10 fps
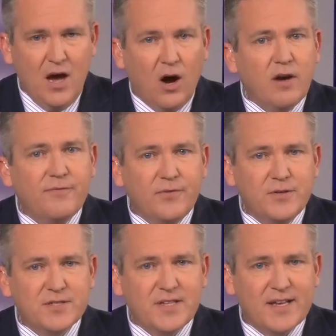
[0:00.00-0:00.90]
Our
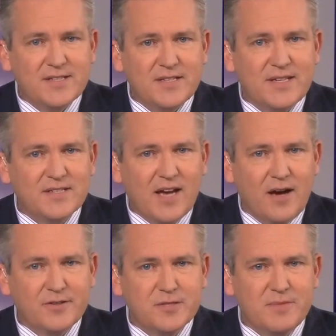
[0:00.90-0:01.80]
first guest is
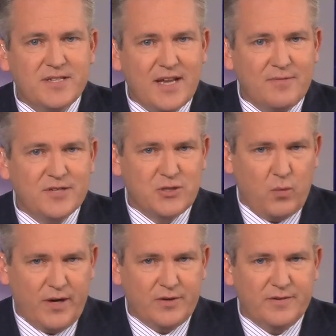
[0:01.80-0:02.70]
Congressman David
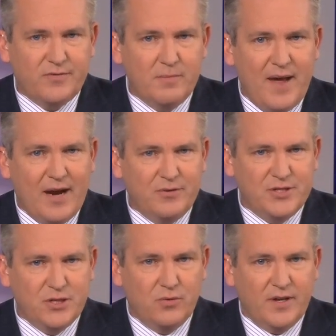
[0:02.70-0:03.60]
Schweikert from
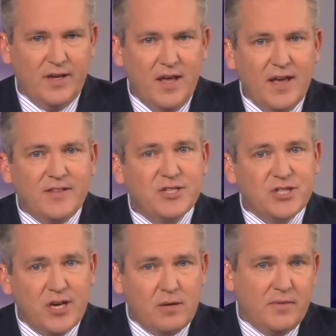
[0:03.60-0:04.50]
Arizona, the
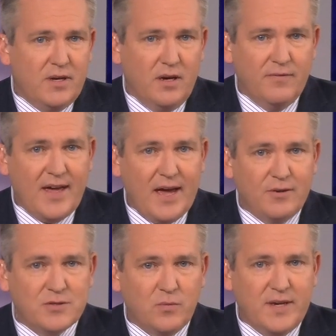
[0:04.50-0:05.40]
chairman of the
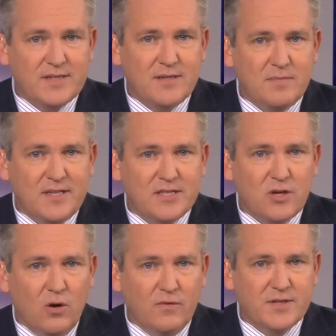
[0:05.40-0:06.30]
House Ways and Means
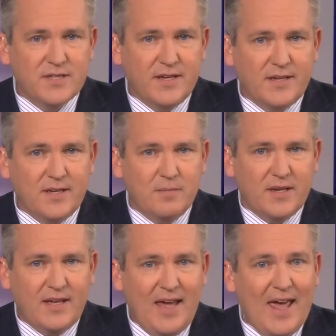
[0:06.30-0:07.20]
Oversight
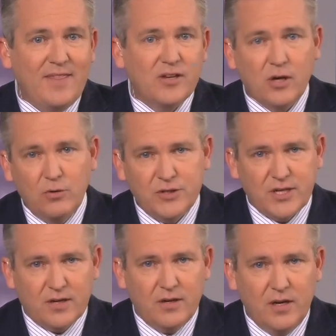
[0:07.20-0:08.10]
Committee and the
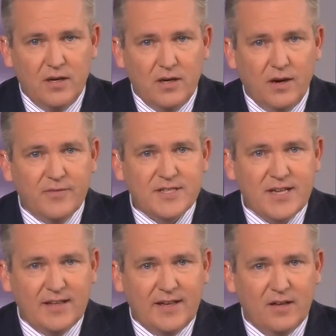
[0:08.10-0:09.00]
co-chair of the
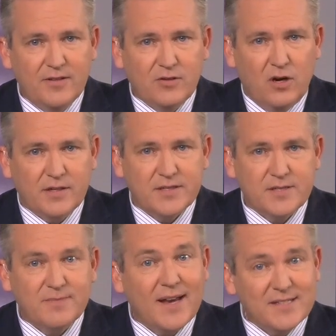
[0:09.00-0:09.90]
Telehealth
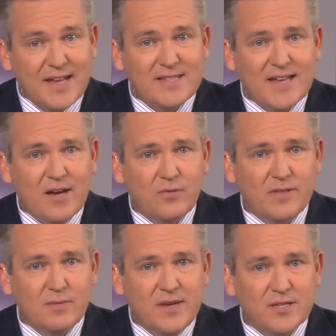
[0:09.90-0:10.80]
Caucus. I sat down
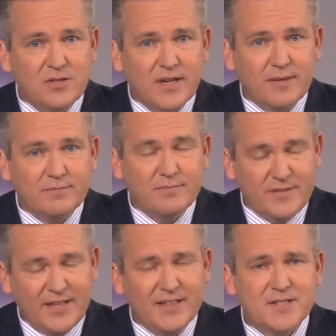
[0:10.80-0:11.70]
with him yesterday.
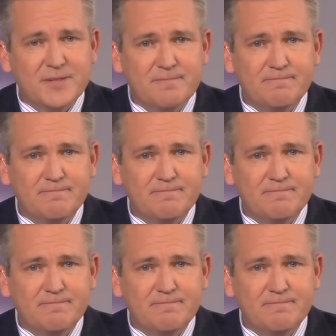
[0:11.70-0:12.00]
Take a listen.